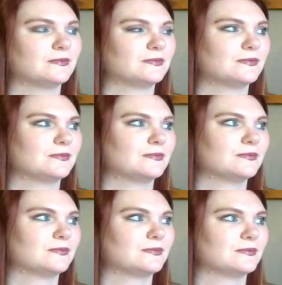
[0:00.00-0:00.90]

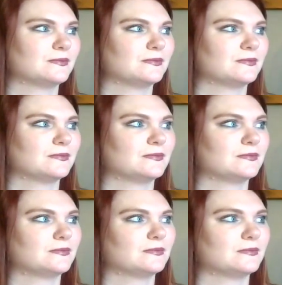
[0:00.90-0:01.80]

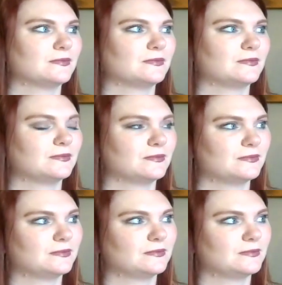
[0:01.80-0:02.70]

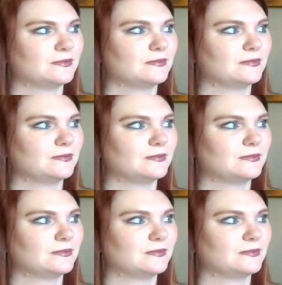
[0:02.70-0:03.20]
[no speech]